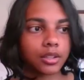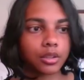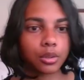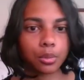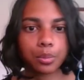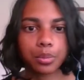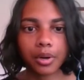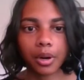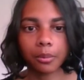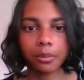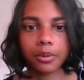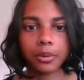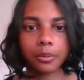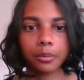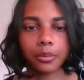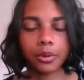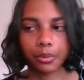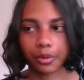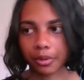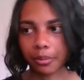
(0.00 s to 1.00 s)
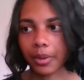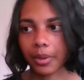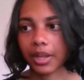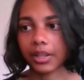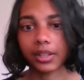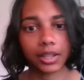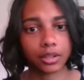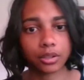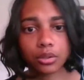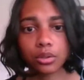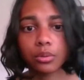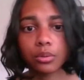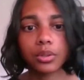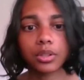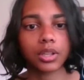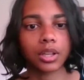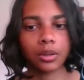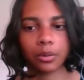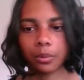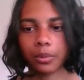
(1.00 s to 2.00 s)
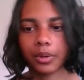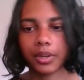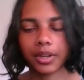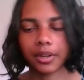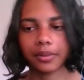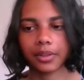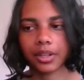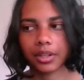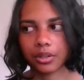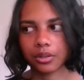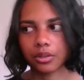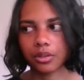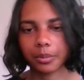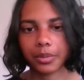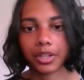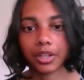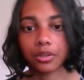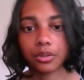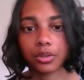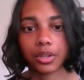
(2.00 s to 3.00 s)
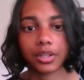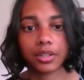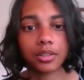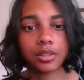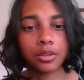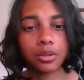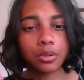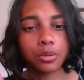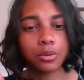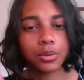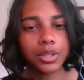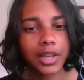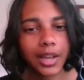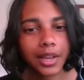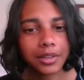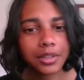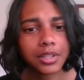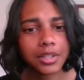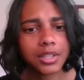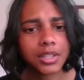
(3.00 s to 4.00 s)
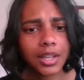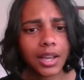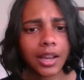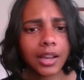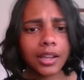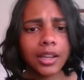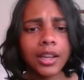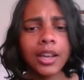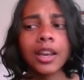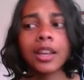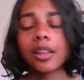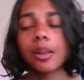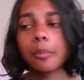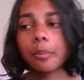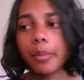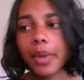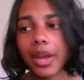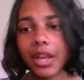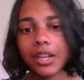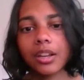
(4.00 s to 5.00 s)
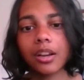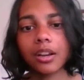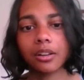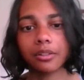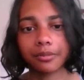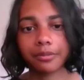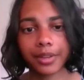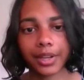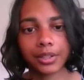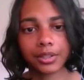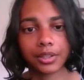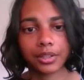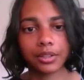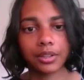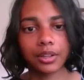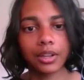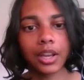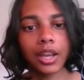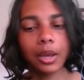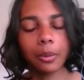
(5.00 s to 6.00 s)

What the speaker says: there's a problem with men like suicide or whatever that is not being addressed, that you dare to say that men are affected